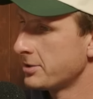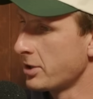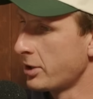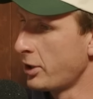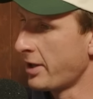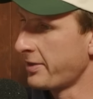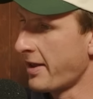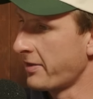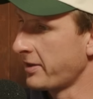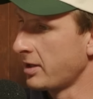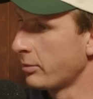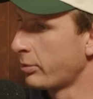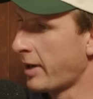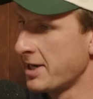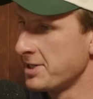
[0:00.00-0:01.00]
So not, nothing
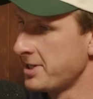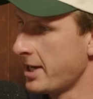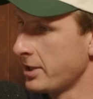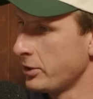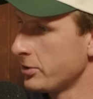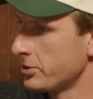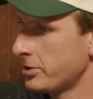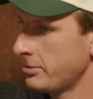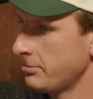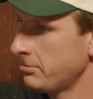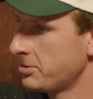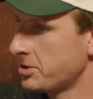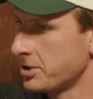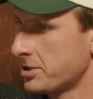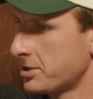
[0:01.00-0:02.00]
to place Dan Houston,
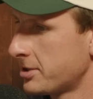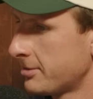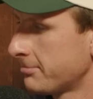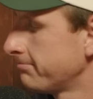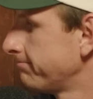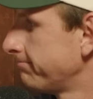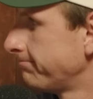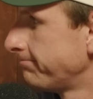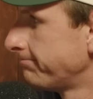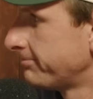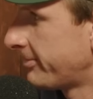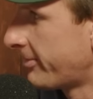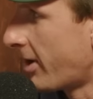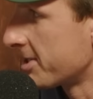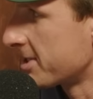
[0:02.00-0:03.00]
just
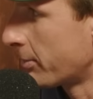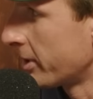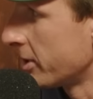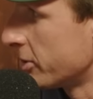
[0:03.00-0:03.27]
find someone